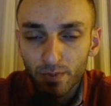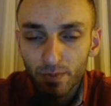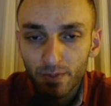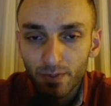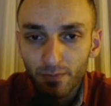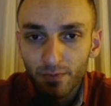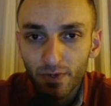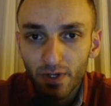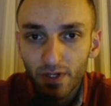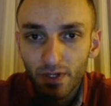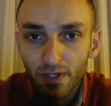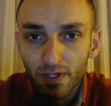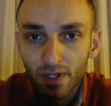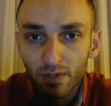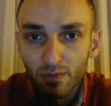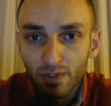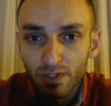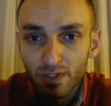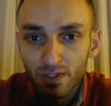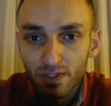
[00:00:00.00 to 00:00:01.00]
the far, I
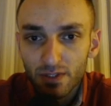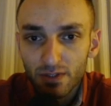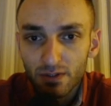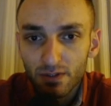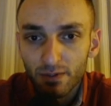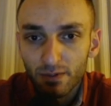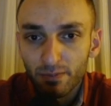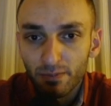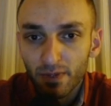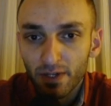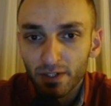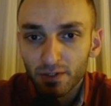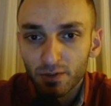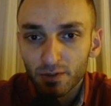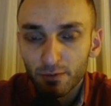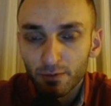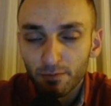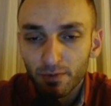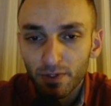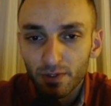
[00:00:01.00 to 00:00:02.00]
was planning
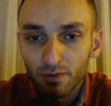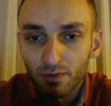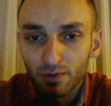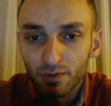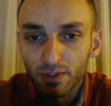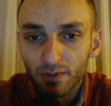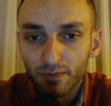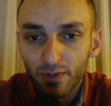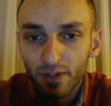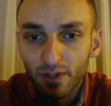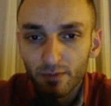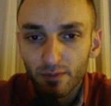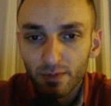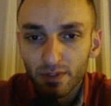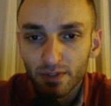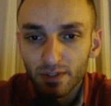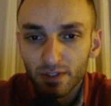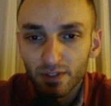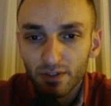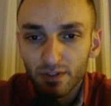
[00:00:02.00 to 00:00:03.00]
to play rook d5,
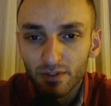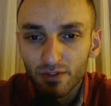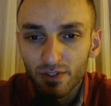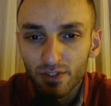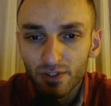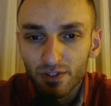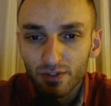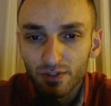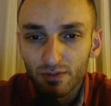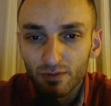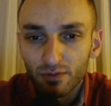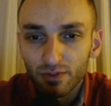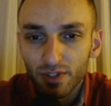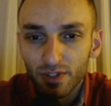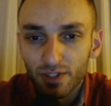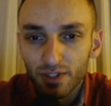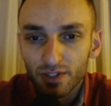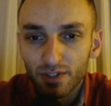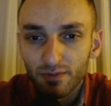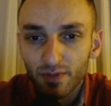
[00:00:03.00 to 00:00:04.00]
but here just rook
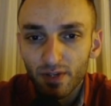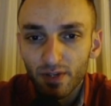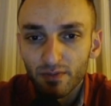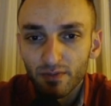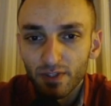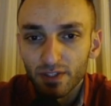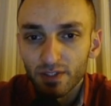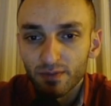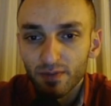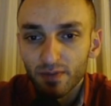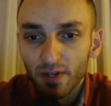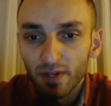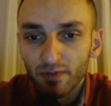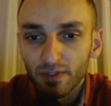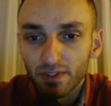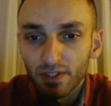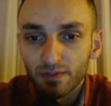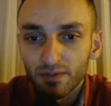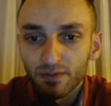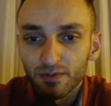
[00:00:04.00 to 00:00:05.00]
takes d5, knight d5,
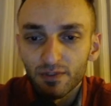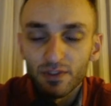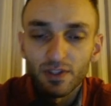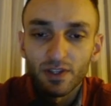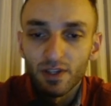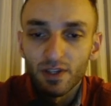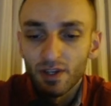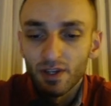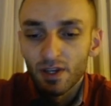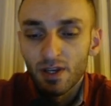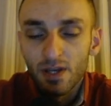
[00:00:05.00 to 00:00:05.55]
and f3.